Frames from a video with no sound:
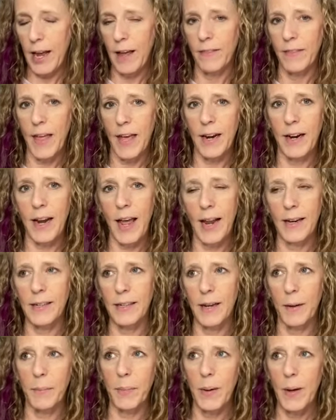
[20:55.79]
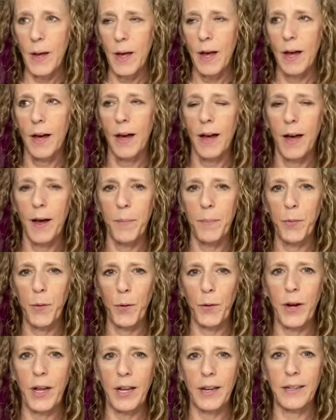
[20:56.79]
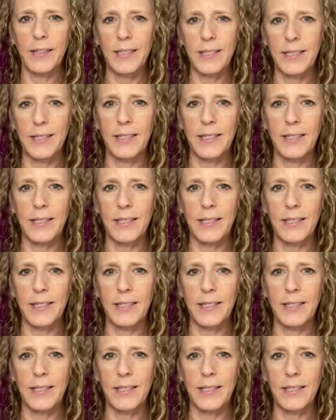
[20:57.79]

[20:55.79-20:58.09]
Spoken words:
And then it ended up learning